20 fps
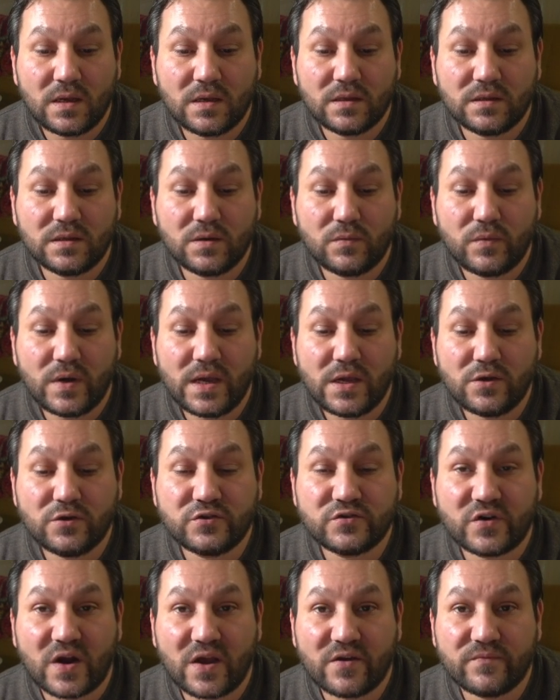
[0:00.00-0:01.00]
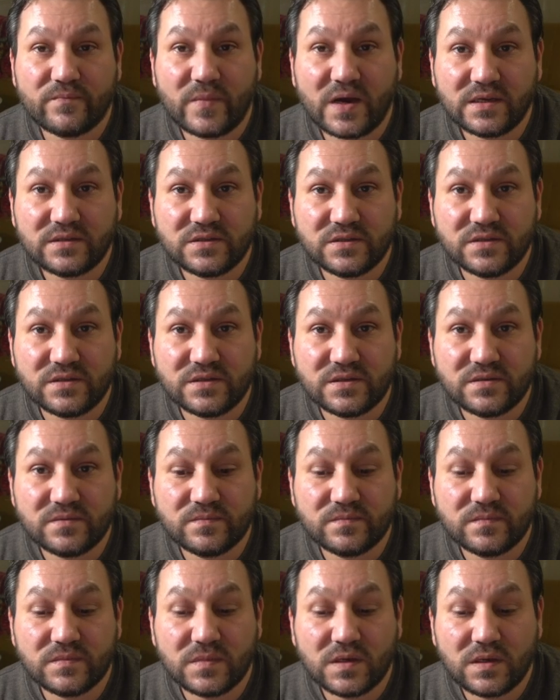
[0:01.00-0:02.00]
The way you drive matters.
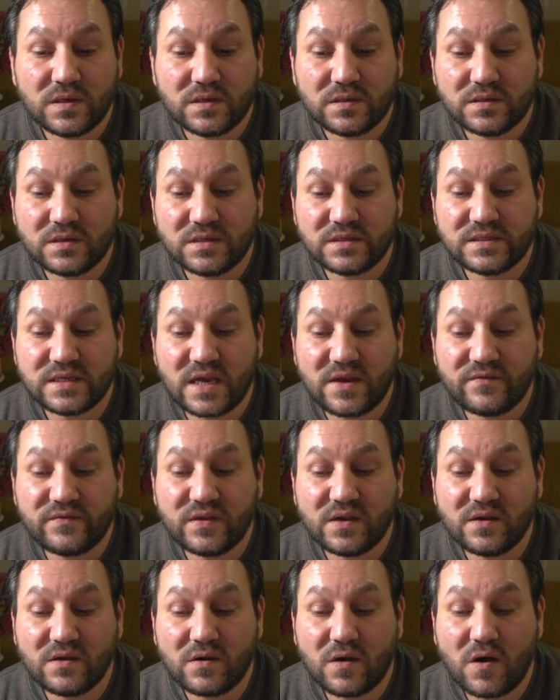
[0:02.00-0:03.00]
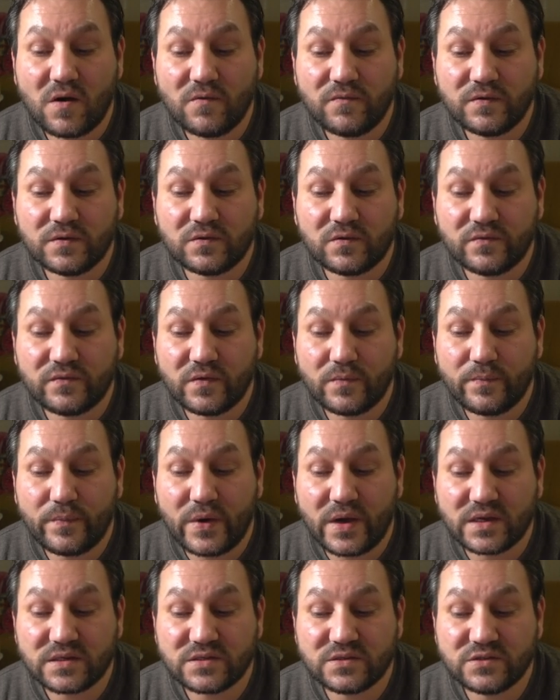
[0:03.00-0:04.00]
The safety and comfort of your
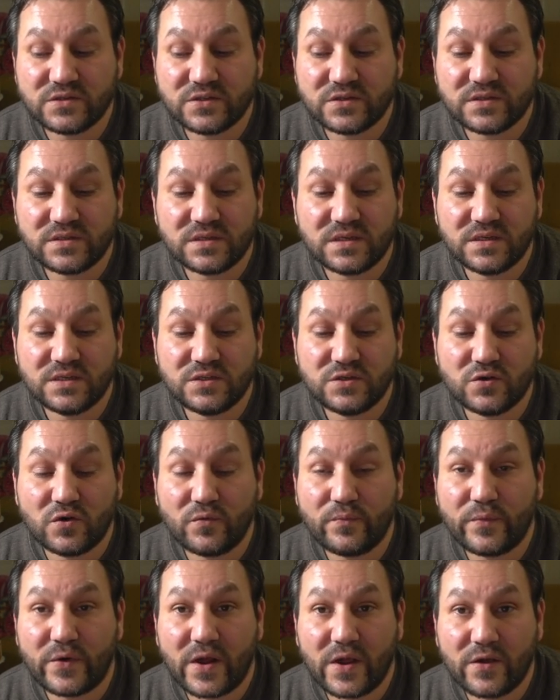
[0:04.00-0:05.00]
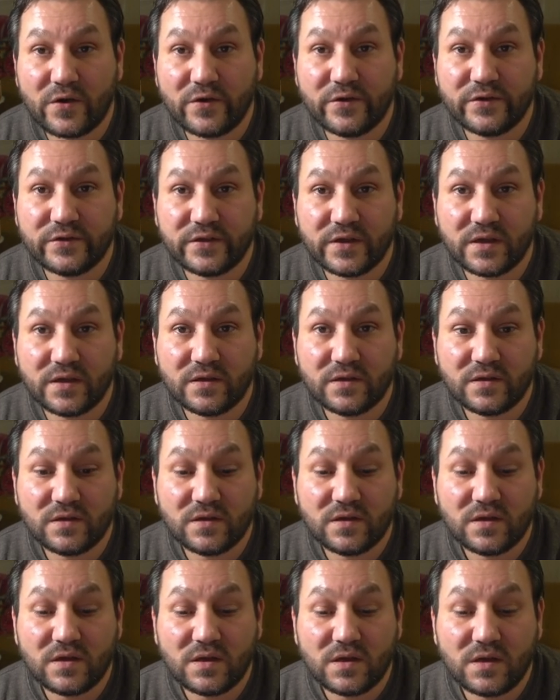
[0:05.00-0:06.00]
passengers is your priority.
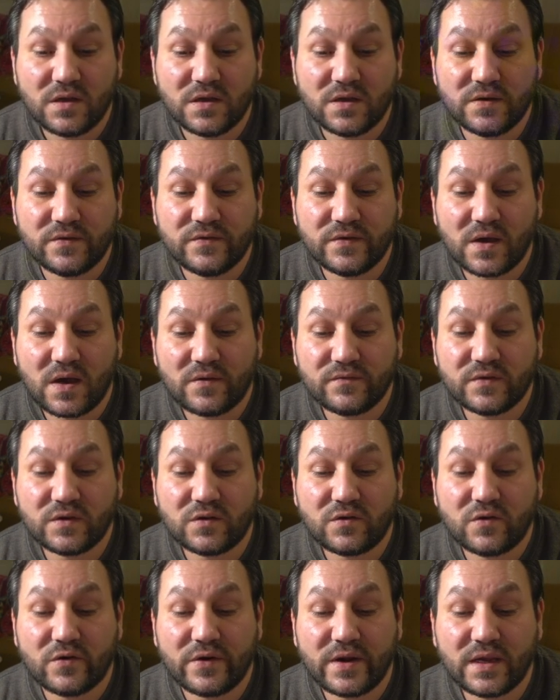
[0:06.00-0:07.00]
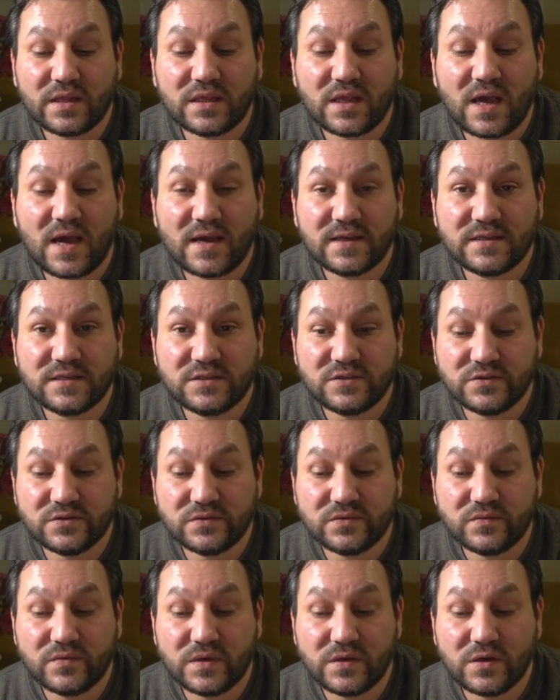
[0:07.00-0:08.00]
If you have the correct
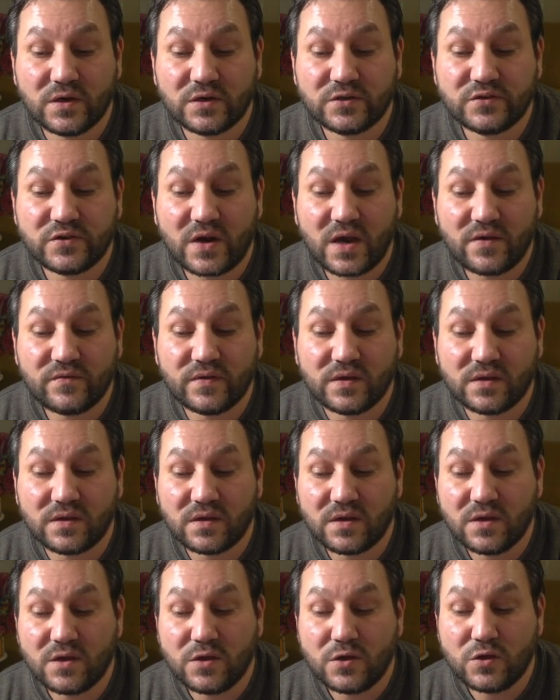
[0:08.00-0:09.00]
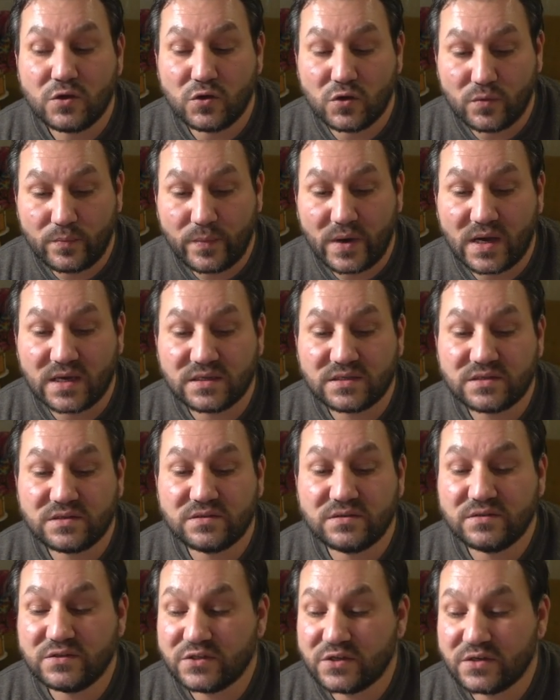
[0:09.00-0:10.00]
attitude when you are driving, your
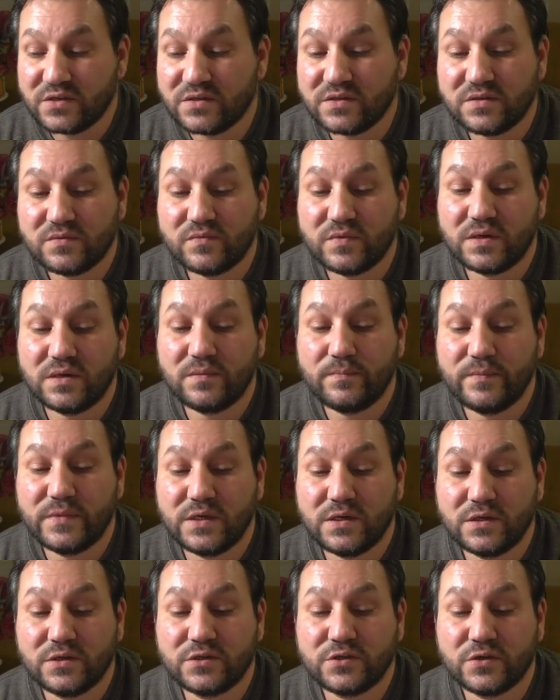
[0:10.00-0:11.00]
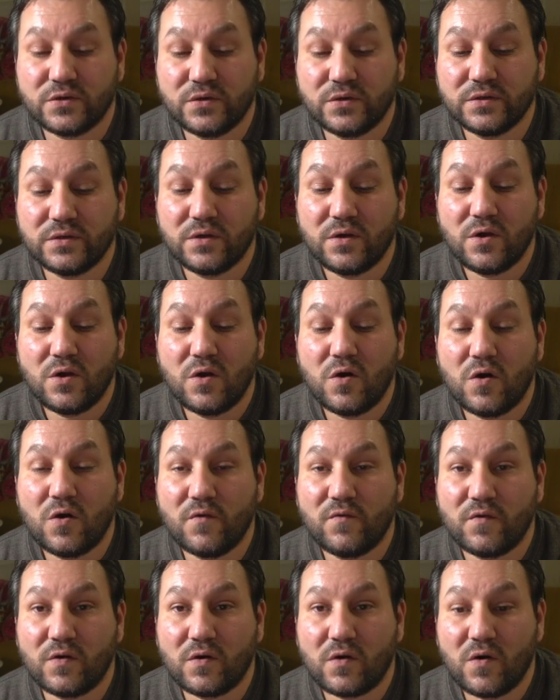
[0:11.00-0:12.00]
passengers will be assured
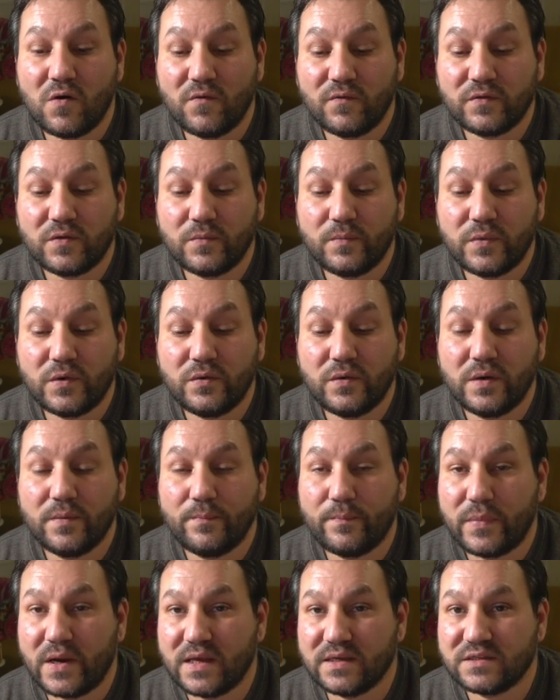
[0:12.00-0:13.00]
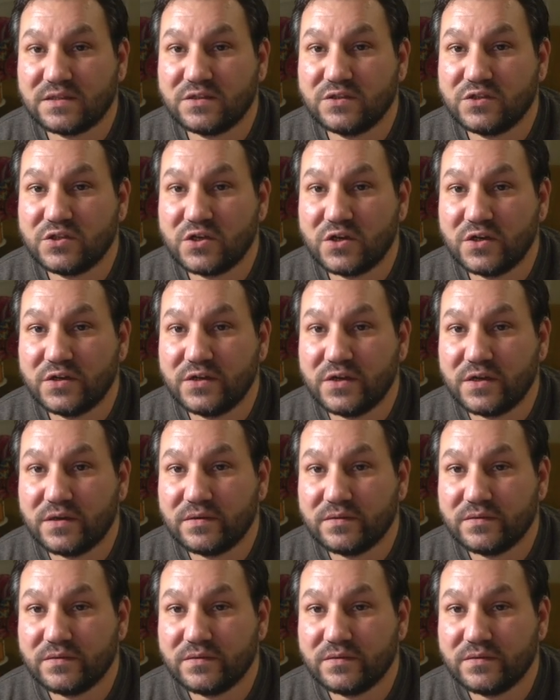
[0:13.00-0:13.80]
of a comfortable and pleasant journey.